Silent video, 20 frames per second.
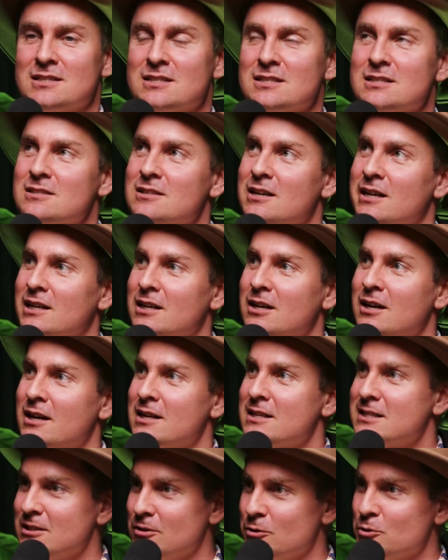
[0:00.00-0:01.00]
And it's like
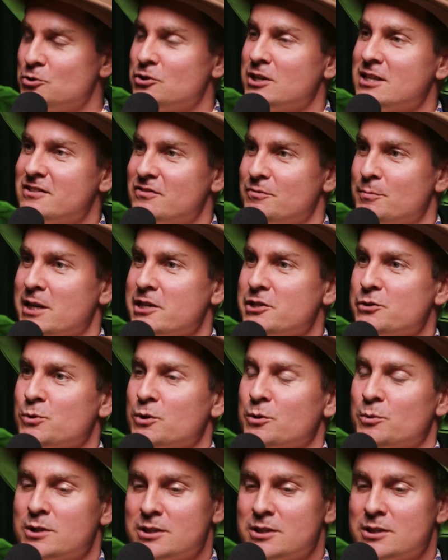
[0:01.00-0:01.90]
still do transformation work.